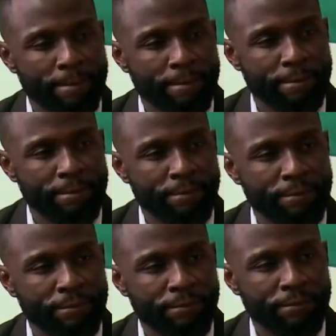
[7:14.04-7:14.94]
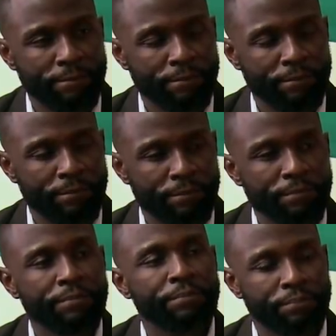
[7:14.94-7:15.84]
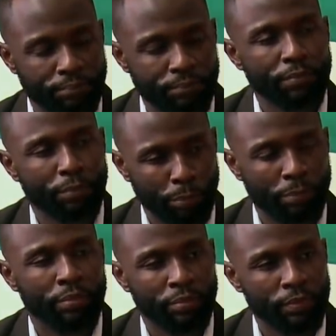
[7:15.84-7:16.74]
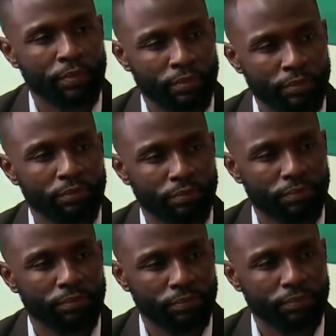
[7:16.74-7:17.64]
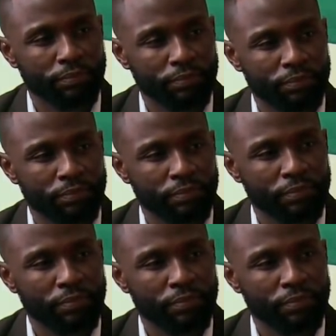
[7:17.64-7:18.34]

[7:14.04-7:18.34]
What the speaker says: holds 3,000 tons. So we have the parameters, okay? If